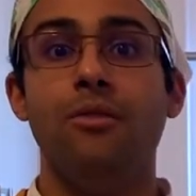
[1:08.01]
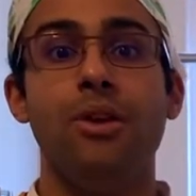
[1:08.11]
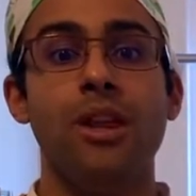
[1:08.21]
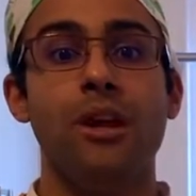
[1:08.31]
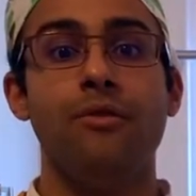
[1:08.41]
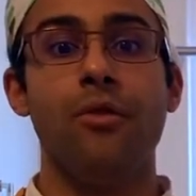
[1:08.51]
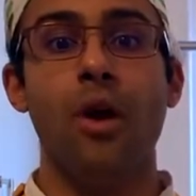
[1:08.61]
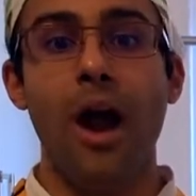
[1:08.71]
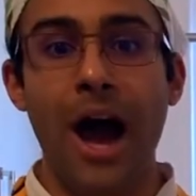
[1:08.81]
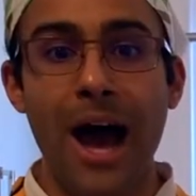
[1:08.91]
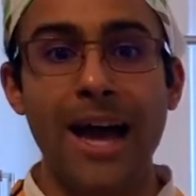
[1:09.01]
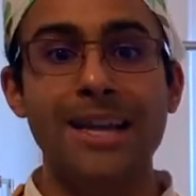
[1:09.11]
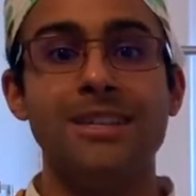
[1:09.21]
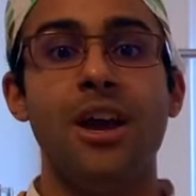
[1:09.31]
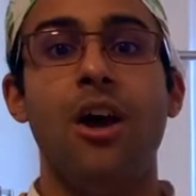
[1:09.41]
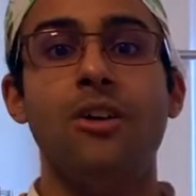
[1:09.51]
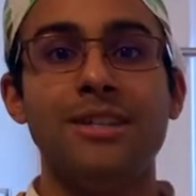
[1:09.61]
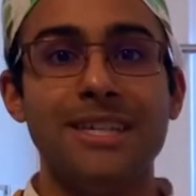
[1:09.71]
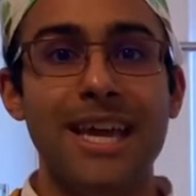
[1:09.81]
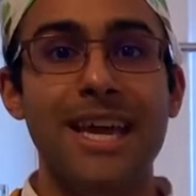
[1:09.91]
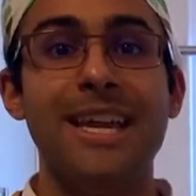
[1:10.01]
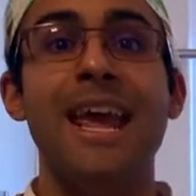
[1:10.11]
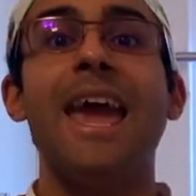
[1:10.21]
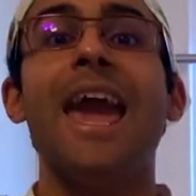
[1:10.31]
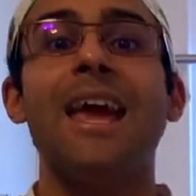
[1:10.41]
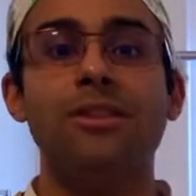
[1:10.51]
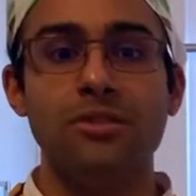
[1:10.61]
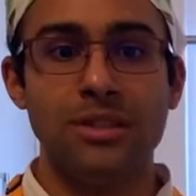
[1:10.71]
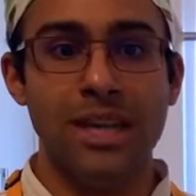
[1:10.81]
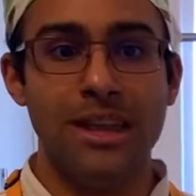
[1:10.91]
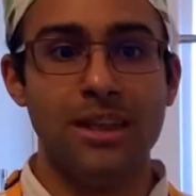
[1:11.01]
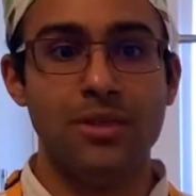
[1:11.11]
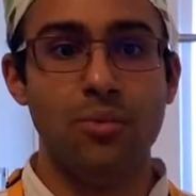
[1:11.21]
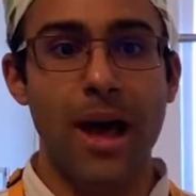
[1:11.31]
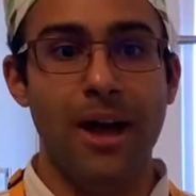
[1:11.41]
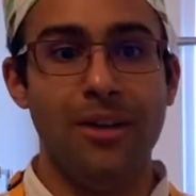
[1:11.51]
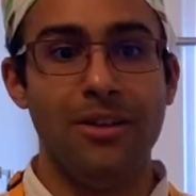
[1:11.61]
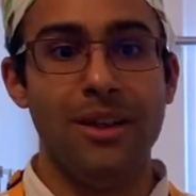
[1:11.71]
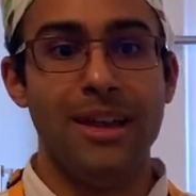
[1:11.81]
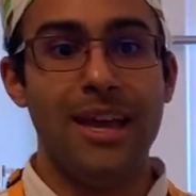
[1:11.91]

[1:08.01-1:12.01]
really good for our eyes, our skin, and our teeth as well.